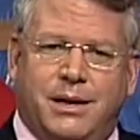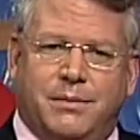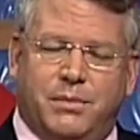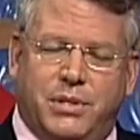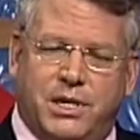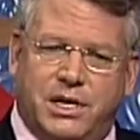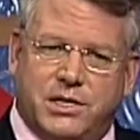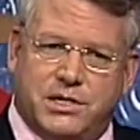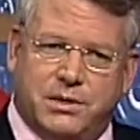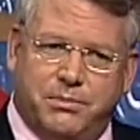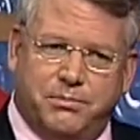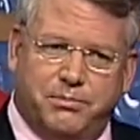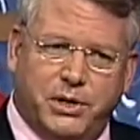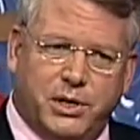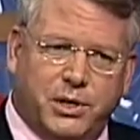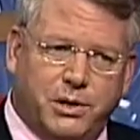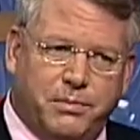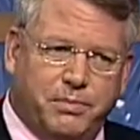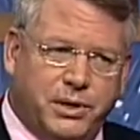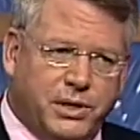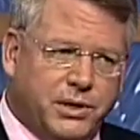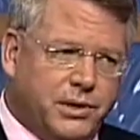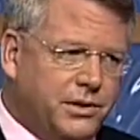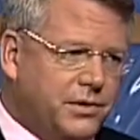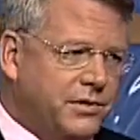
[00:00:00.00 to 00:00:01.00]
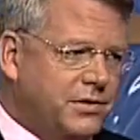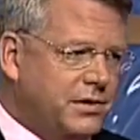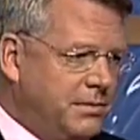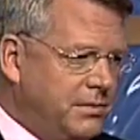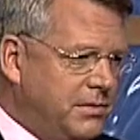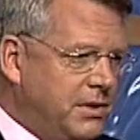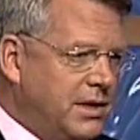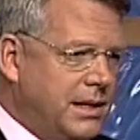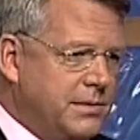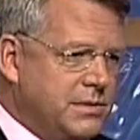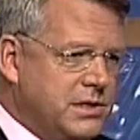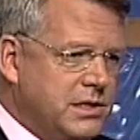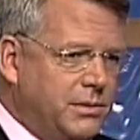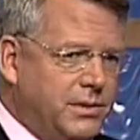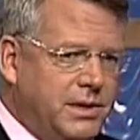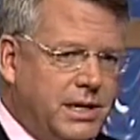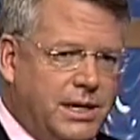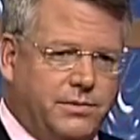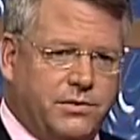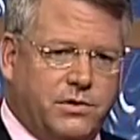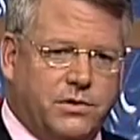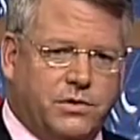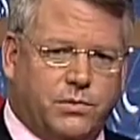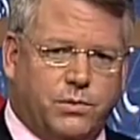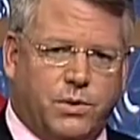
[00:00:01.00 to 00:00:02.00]
But it's a bitter pill sometimes that we
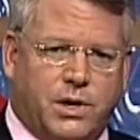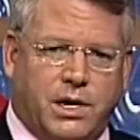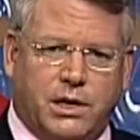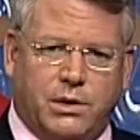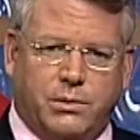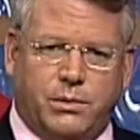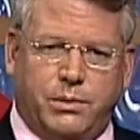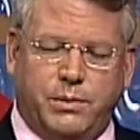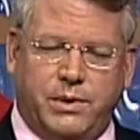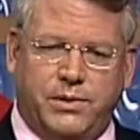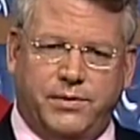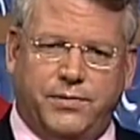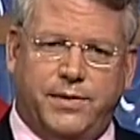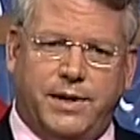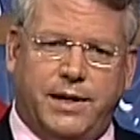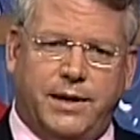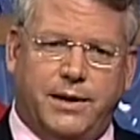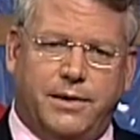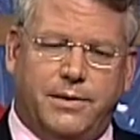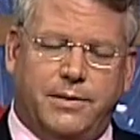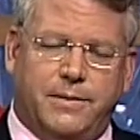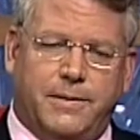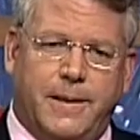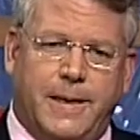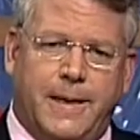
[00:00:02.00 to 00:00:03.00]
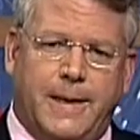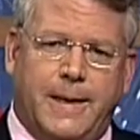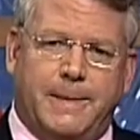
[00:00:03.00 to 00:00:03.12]
have to swallow when we fail.